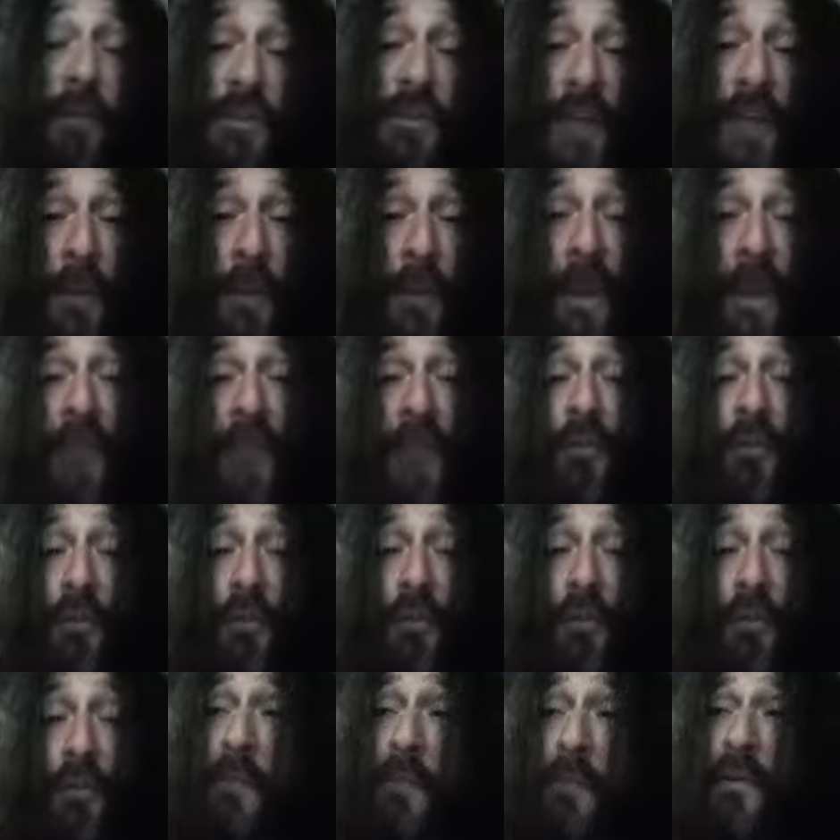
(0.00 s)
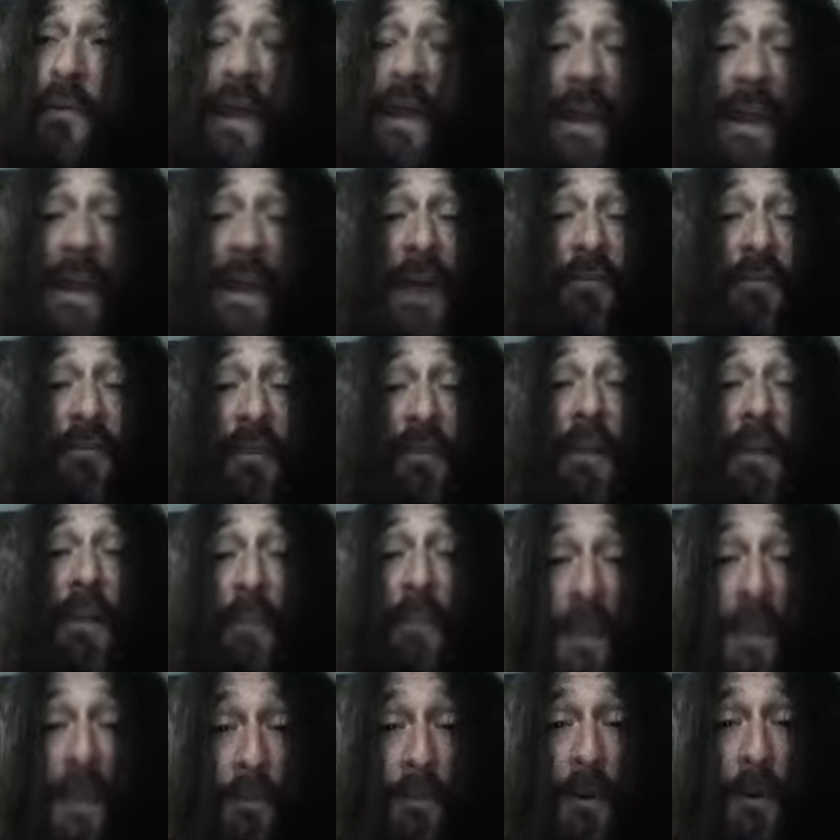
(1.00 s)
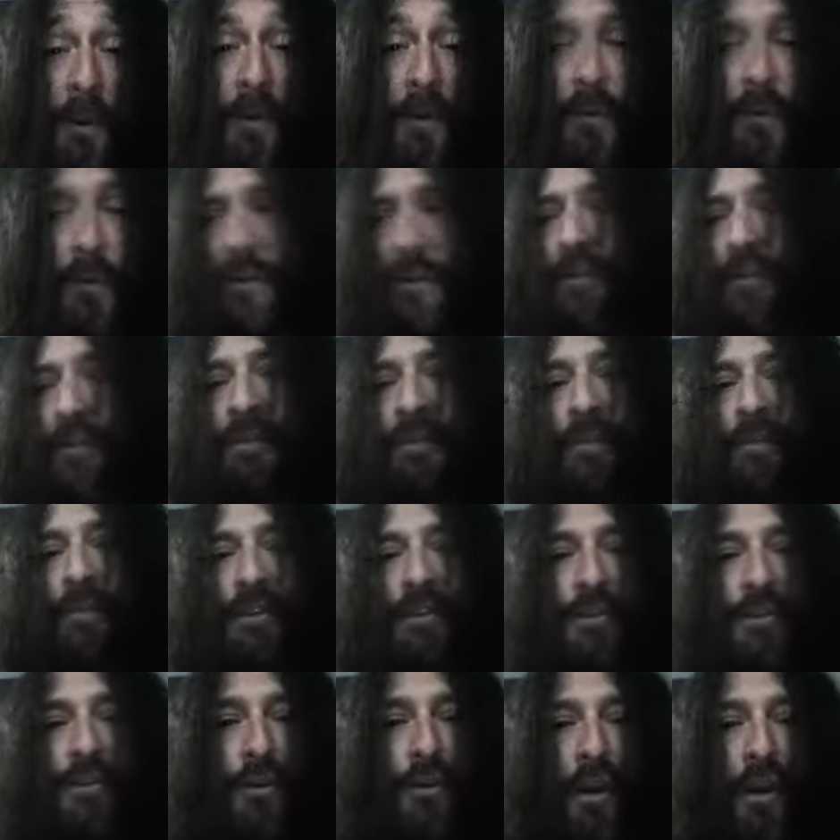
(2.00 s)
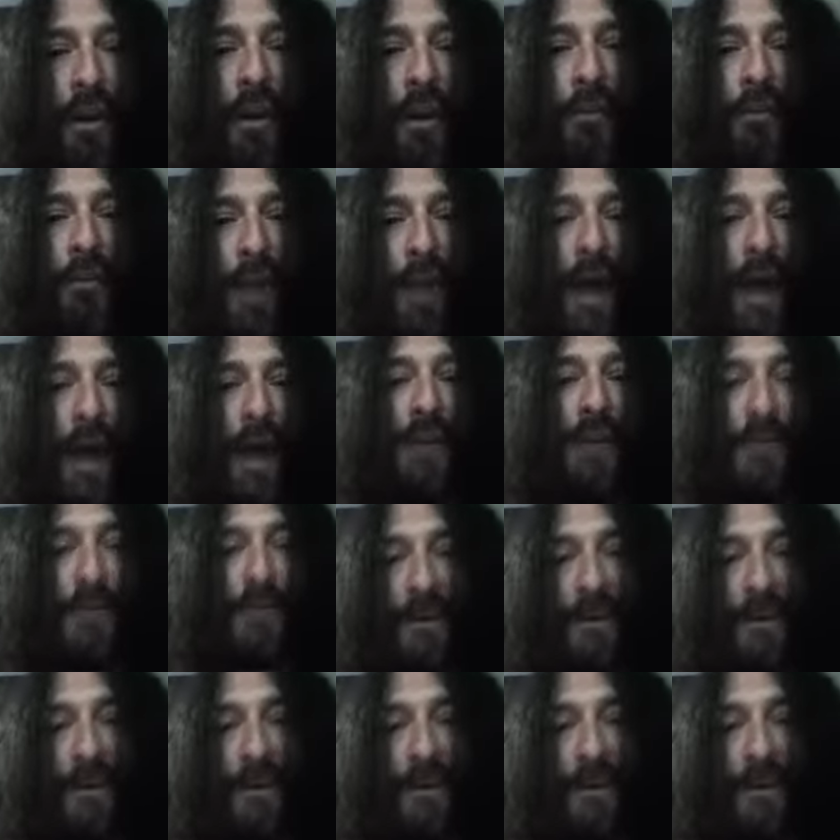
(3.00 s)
time we ever really played out in front of people, it was in somebody's 2-car garage.